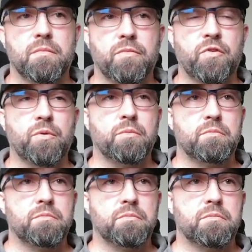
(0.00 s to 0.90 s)
So
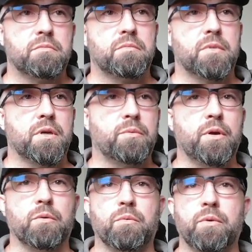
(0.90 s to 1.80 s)
here we
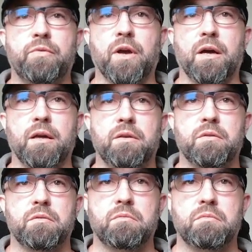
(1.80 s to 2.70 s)
go. We've got
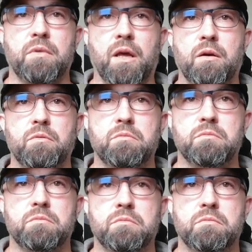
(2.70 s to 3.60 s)
now
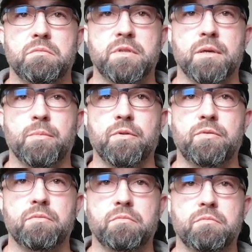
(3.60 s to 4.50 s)

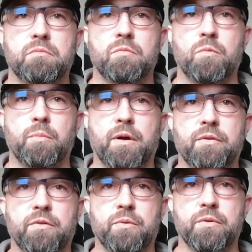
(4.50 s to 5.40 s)
tables,
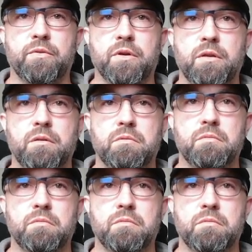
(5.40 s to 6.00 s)
repositories done.